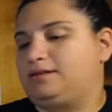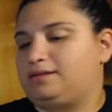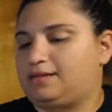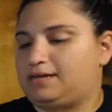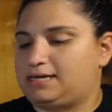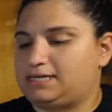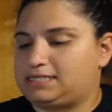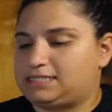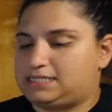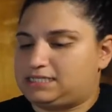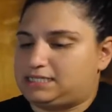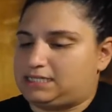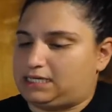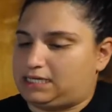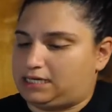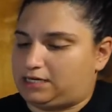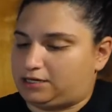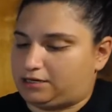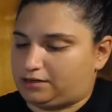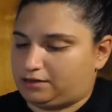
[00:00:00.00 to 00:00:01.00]
Let's see
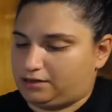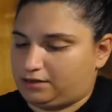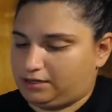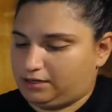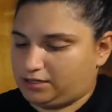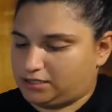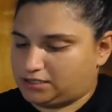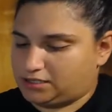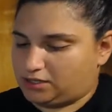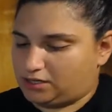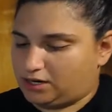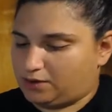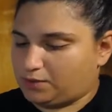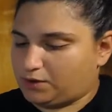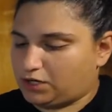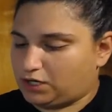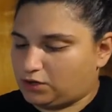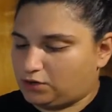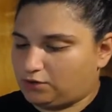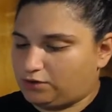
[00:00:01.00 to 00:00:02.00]
here. So now
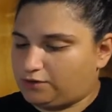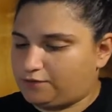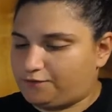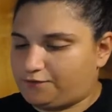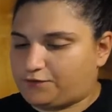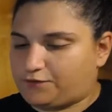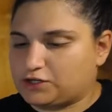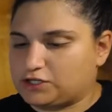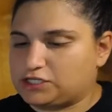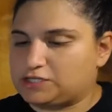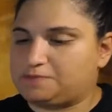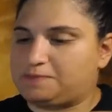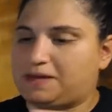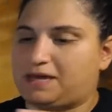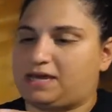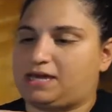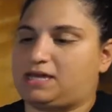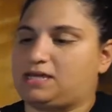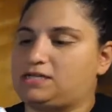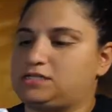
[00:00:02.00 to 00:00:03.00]
we're going to go to the first
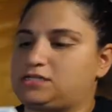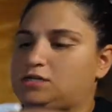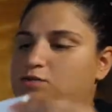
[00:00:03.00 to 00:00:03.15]
page